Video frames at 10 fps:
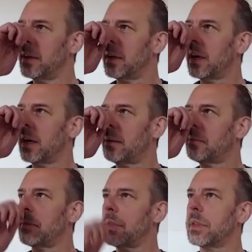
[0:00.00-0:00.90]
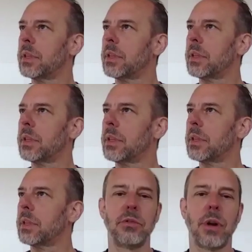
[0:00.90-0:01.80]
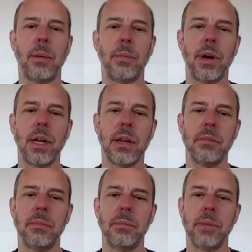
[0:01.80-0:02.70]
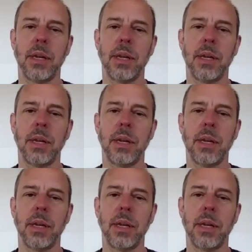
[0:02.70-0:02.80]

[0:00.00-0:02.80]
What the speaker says: committed armed robbery and